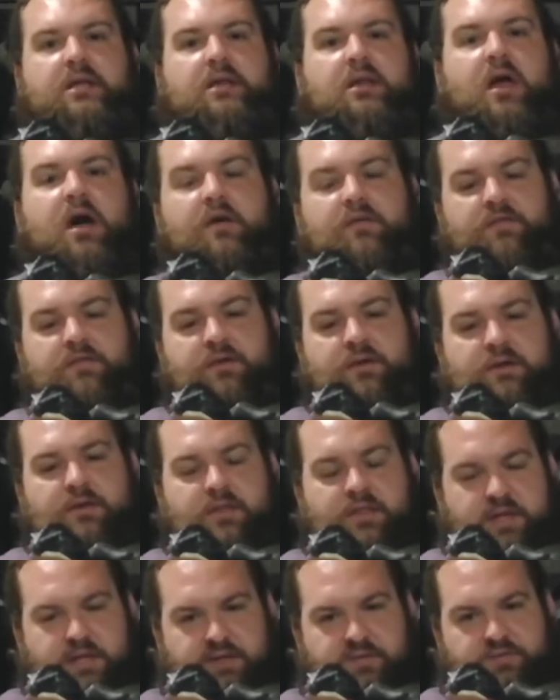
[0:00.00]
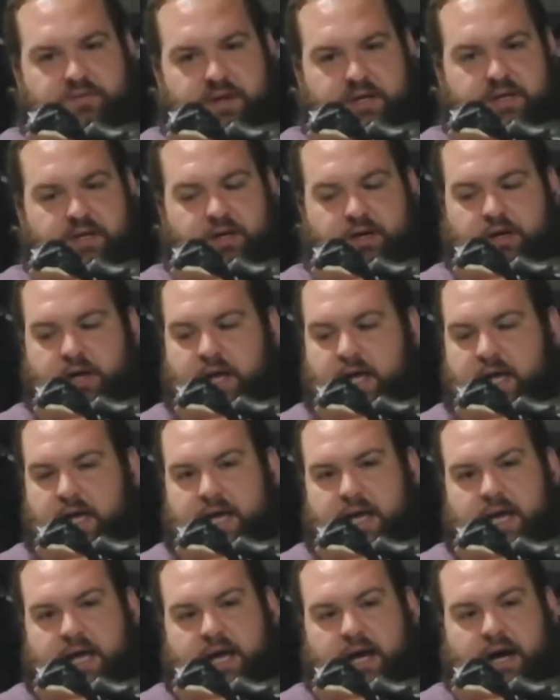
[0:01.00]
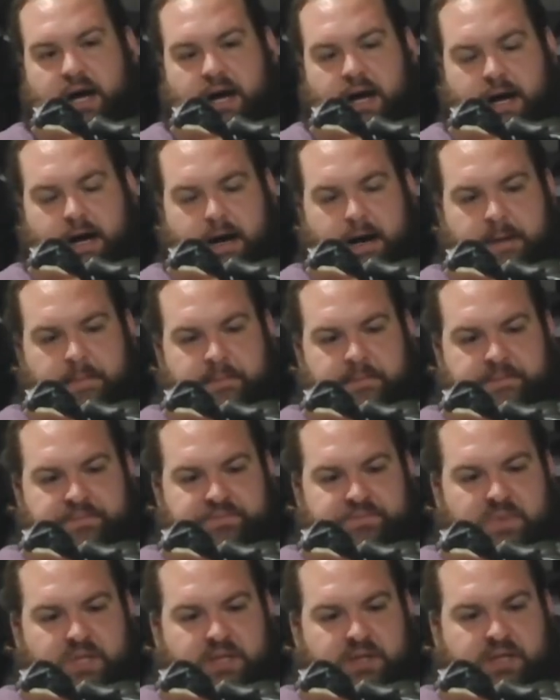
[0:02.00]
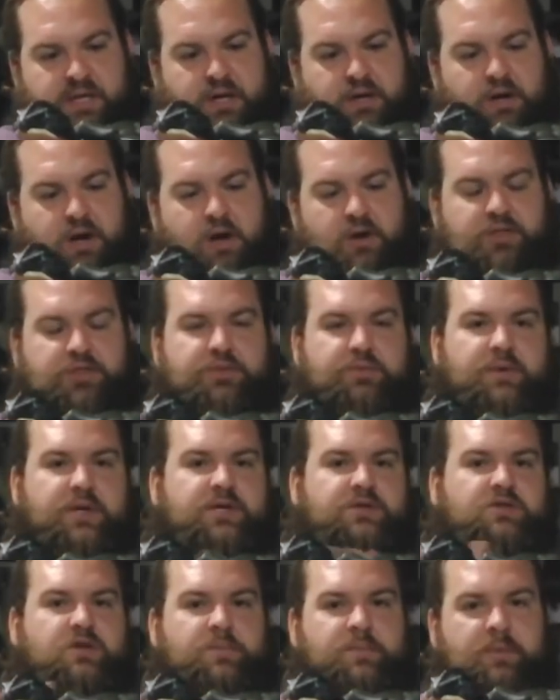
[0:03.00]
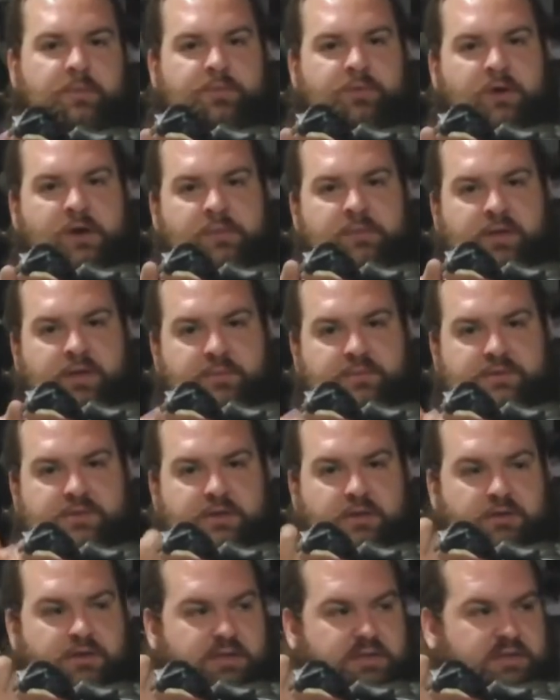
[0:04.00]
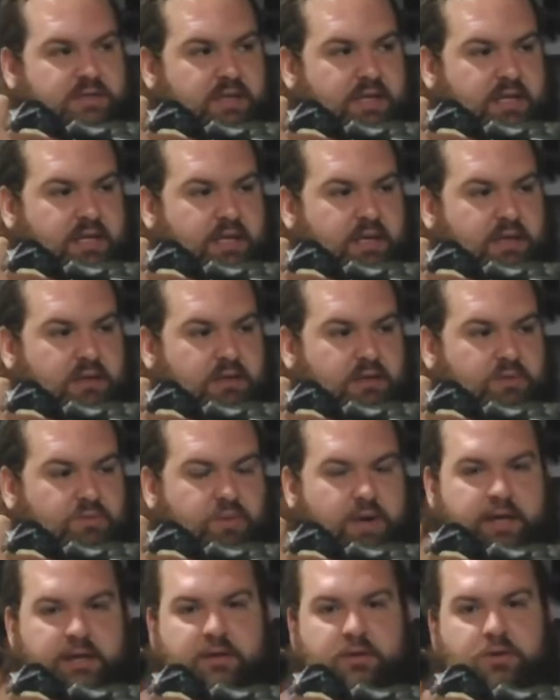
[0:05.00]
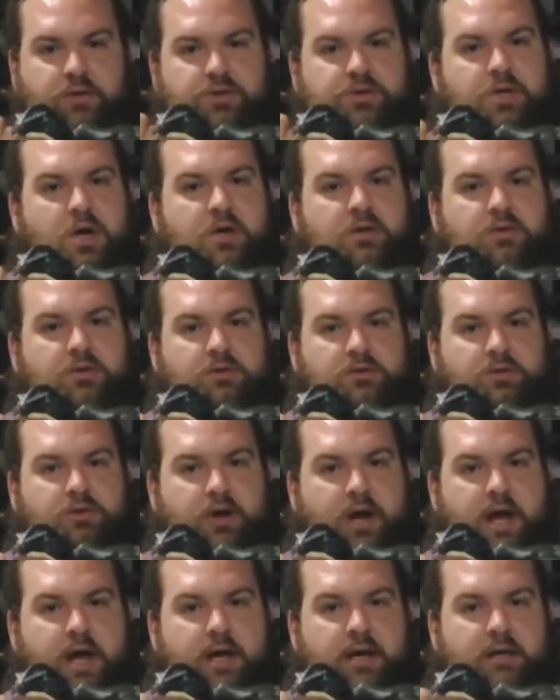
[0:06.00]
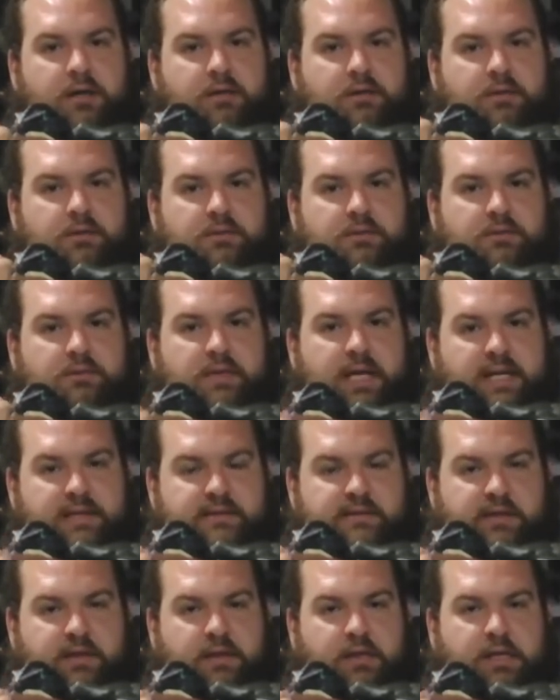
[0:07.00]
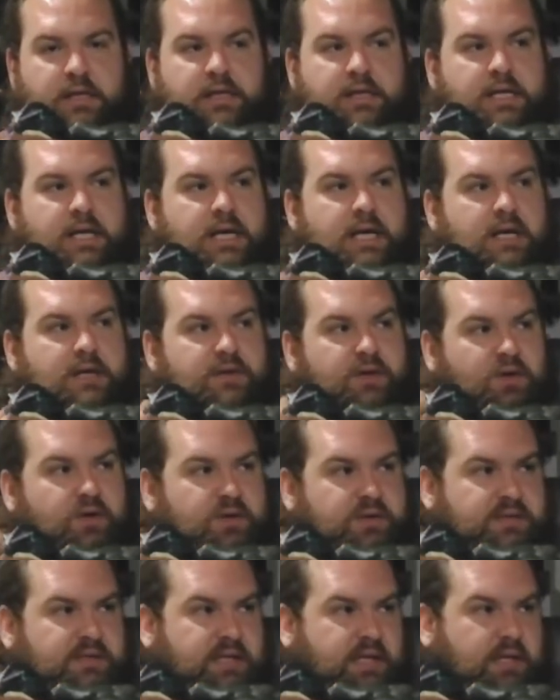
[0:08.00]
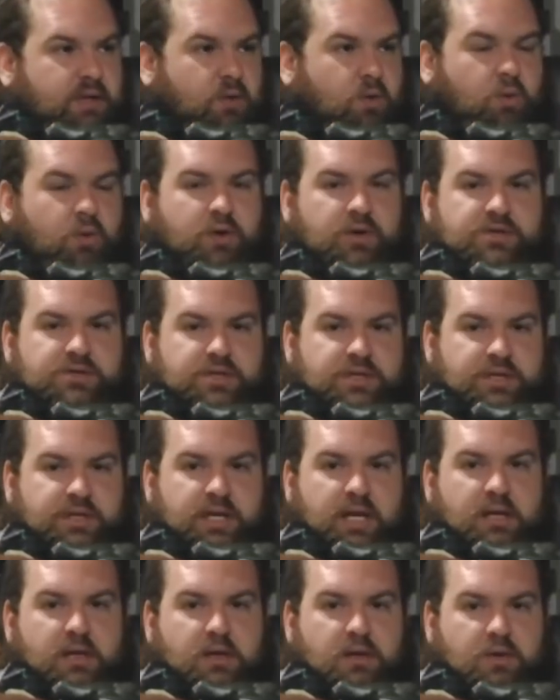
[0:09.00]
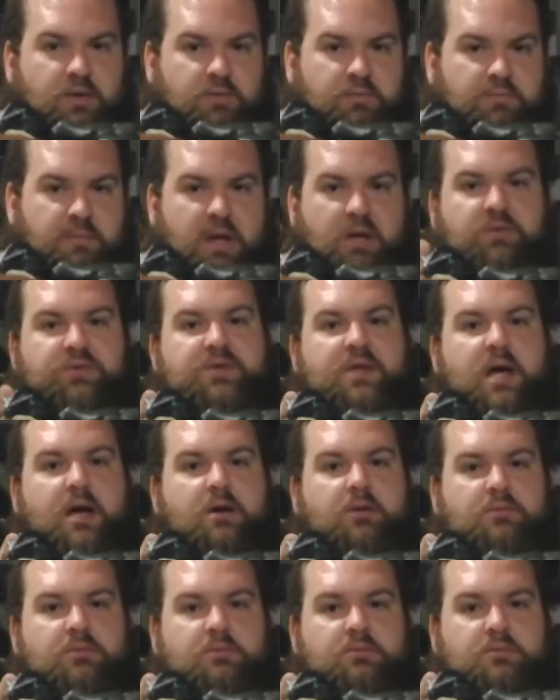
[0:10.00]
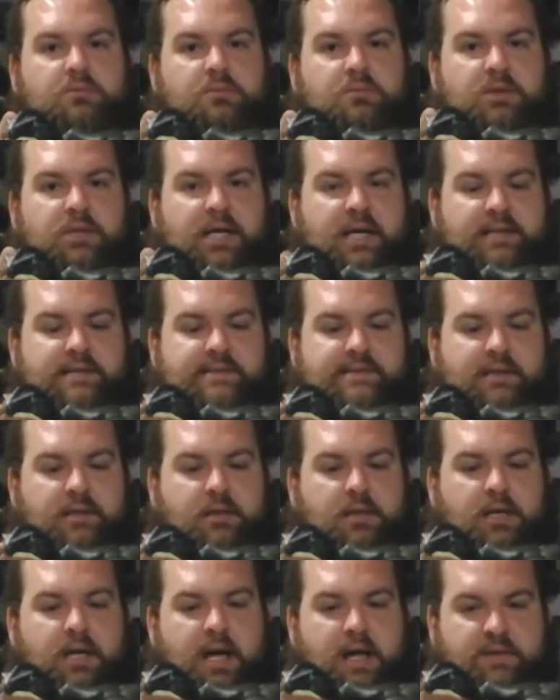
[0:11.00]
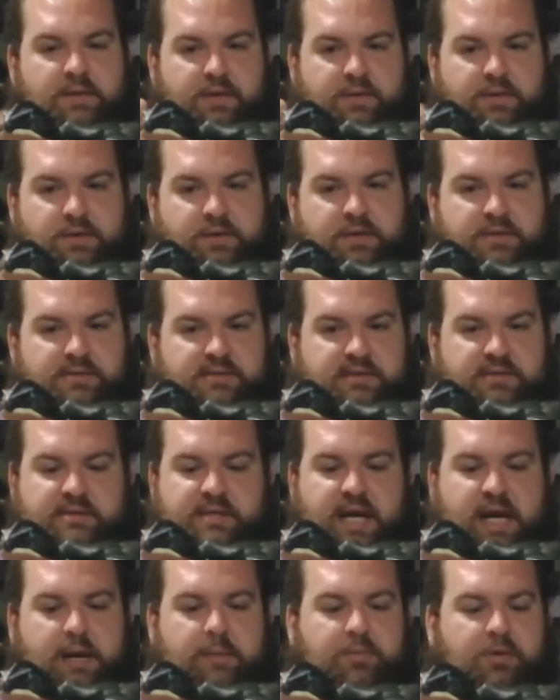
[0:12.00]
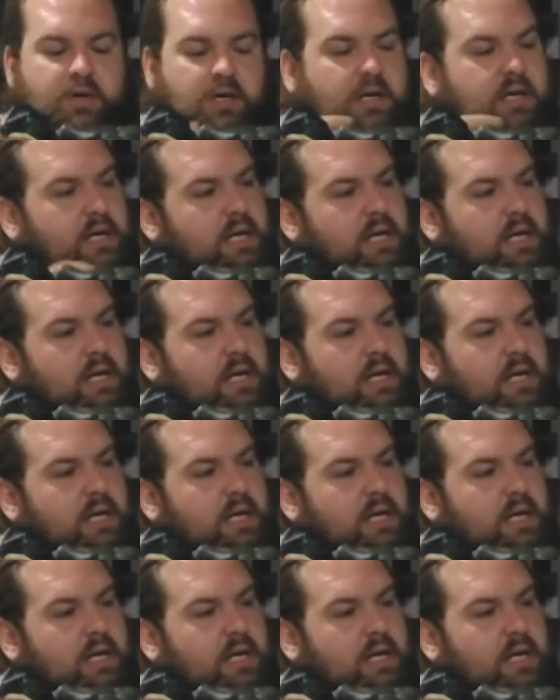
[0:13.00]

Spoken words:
love this figure. There are 3 super premiums. There is the regular charcoal gray Godzilla, there is the orange and yellow Meltdown Godzilla, and then there's this Gamera.